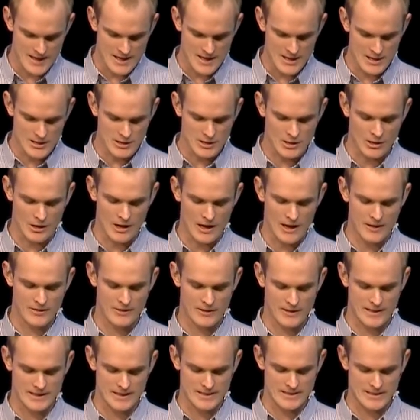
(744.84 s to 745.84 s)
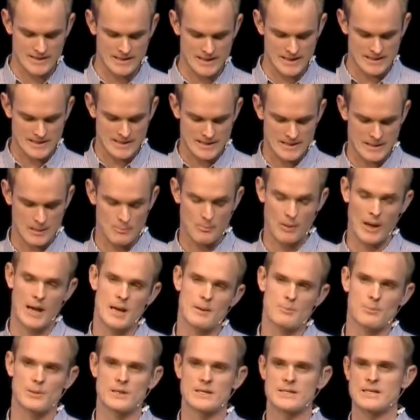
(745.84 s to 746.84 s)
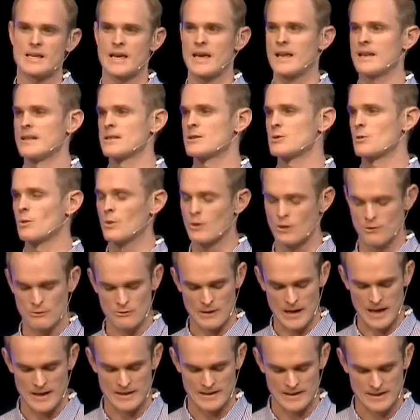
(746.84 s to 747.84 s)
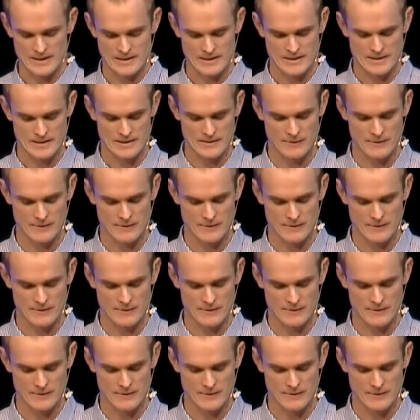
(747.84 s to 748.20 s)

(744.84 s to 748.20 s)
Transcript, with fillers: you know, I think it's, it's in the papers and it's all around us.